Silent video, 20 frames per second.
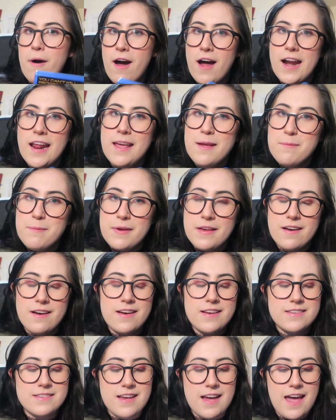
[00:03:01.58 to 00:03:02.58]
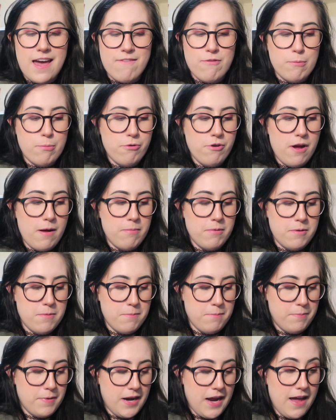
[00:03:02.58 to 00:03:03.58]
bought it because I have a
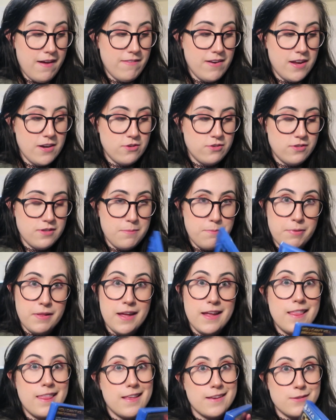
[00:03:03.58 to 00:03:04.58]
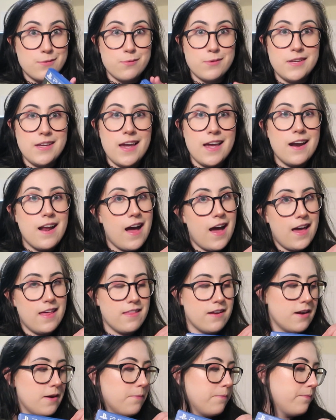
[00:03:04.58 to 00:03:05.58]
problem, but I haven't actually played this one yet
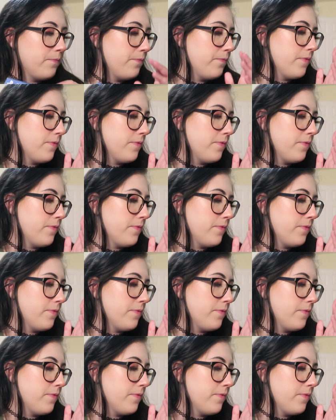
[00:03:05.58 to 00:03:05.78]
either.